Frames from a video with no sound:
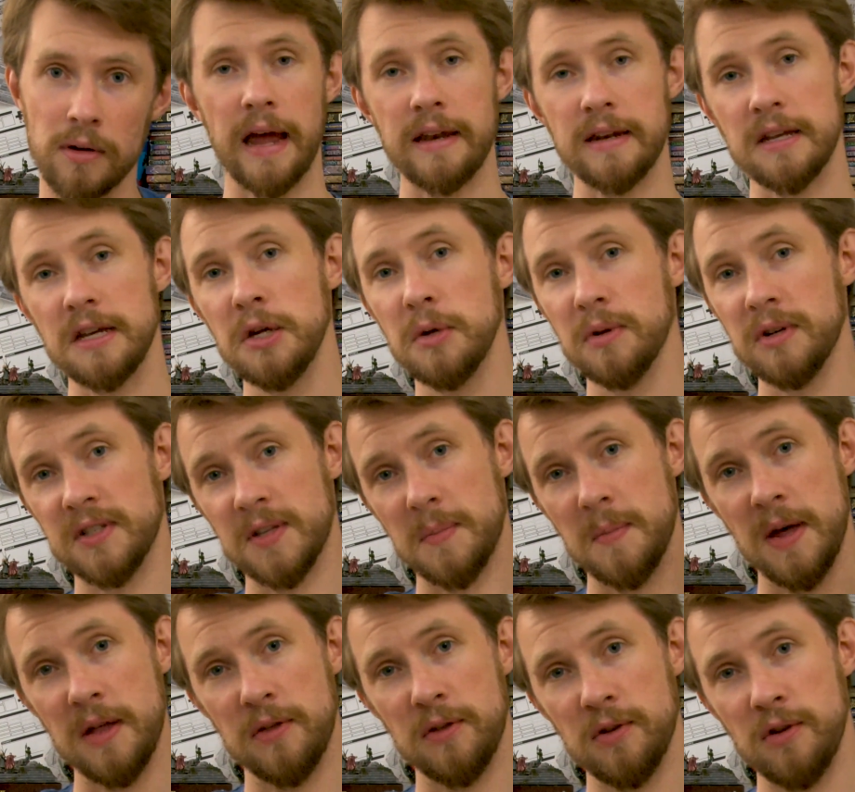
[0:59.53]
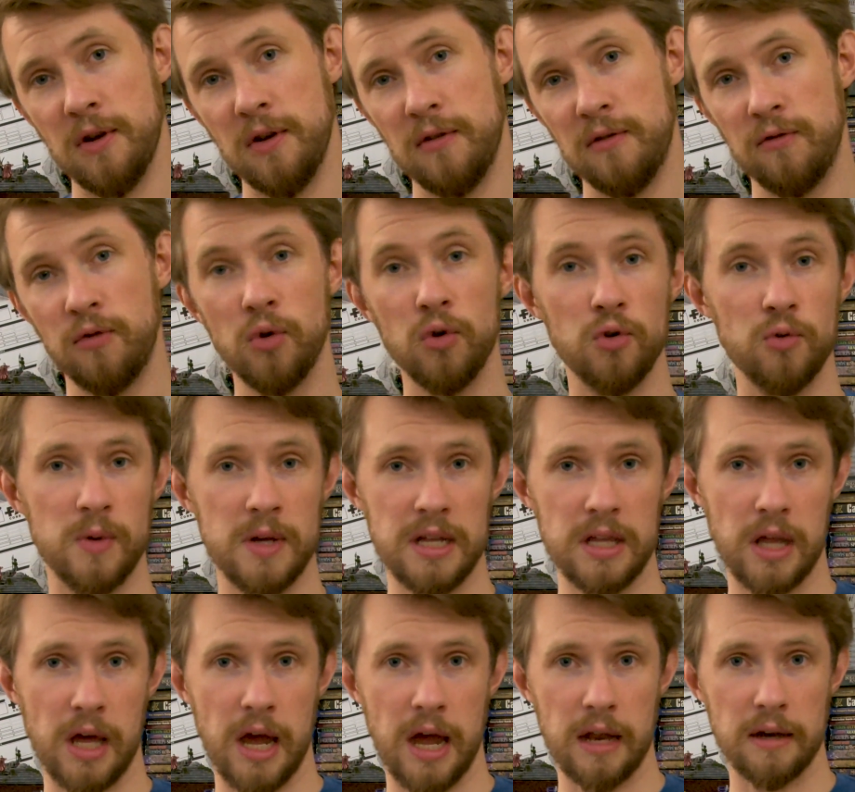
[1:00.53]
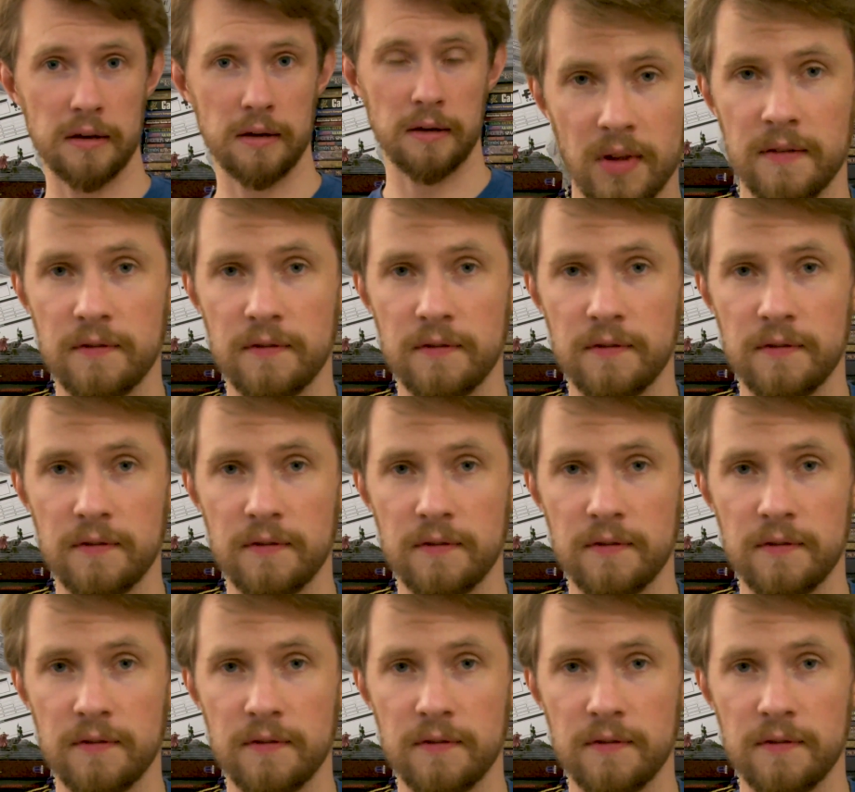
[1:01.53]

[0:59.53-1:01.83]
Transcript: and here is a method for doing that.